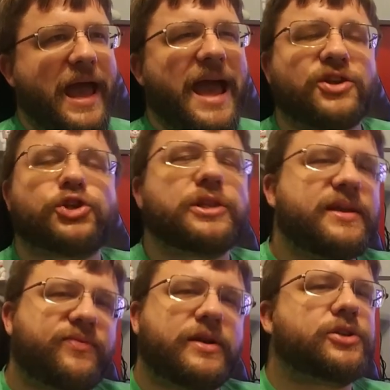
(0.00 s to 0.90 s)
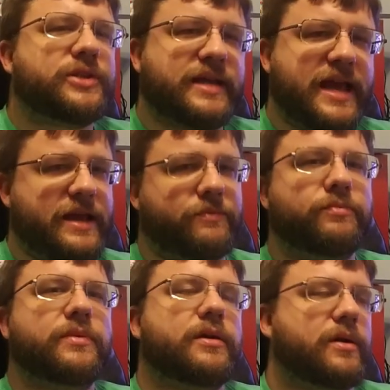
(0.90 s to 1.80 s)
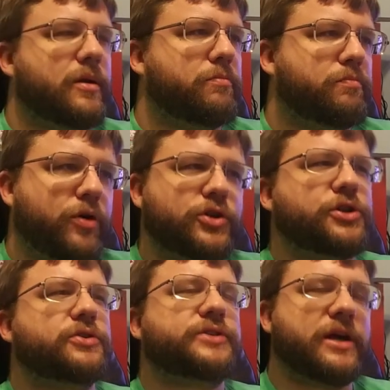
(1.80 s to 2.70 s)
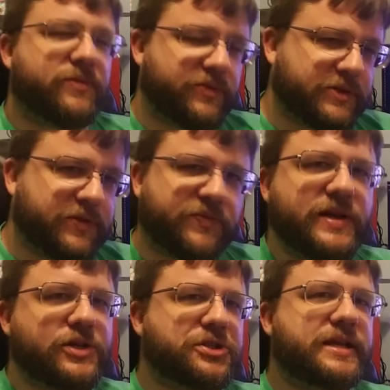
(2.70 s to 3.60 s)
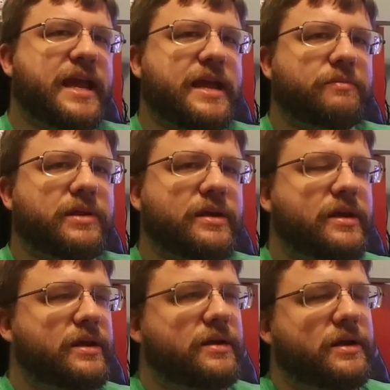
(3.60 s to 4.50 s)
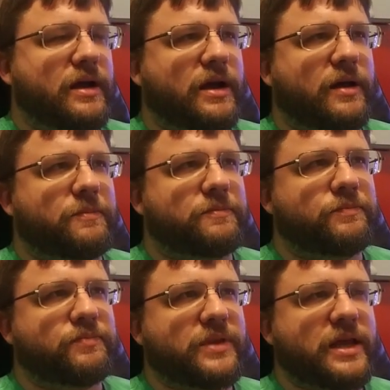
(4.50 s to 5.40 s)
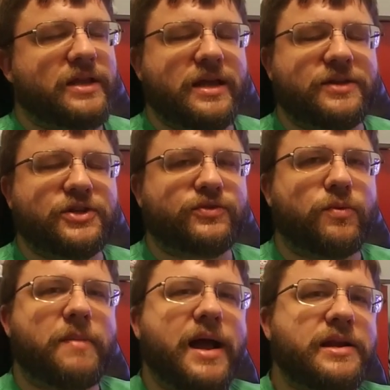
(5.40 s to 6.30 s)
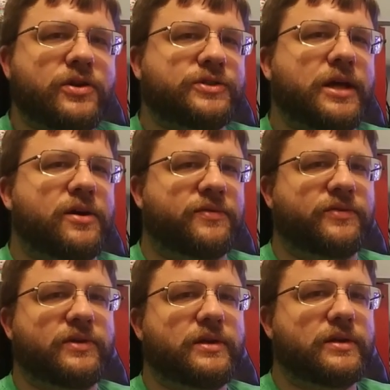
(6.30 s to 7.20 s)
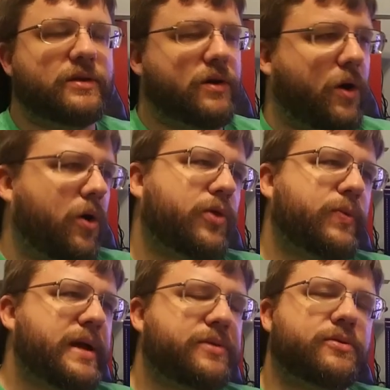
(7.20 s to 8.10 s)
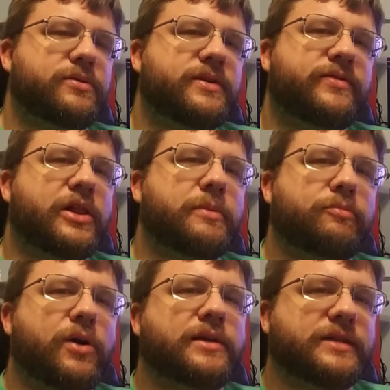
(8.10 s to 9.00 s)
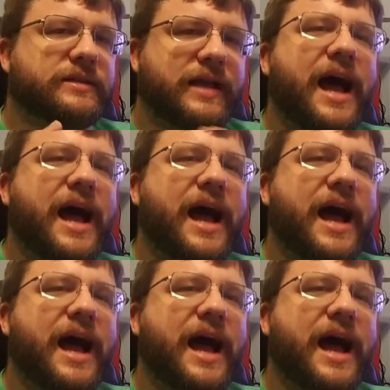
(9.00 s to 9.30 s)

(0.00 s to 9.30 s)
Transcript: Actually, finish the game. Push yourself to finish the game, um, and and just remind yourself all the way through the development process.